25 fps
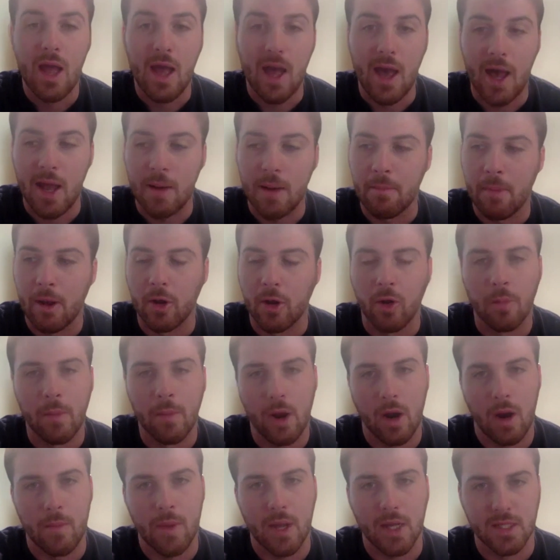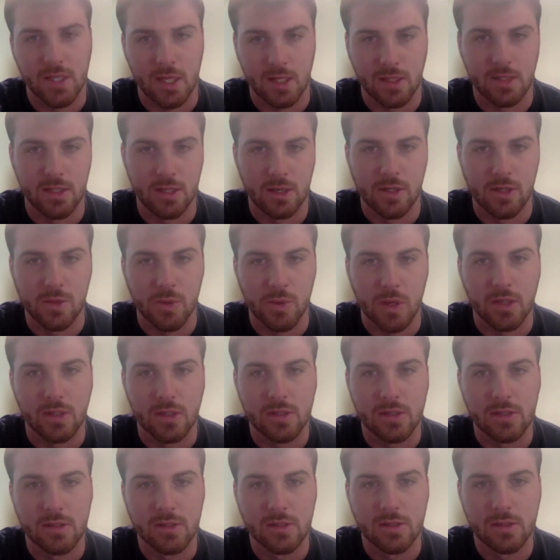and Michael Mayer makes sense here as well.
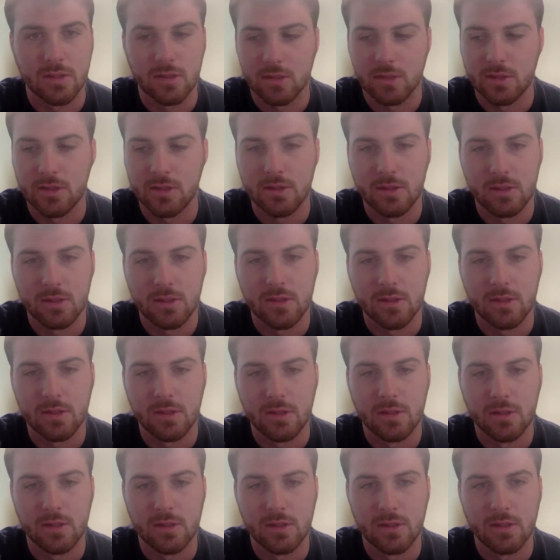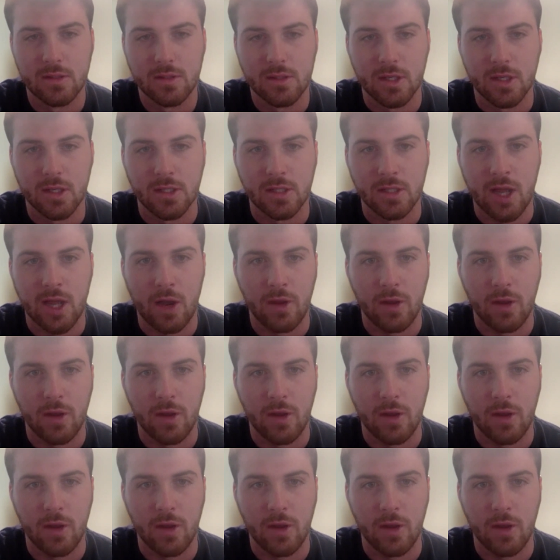Because now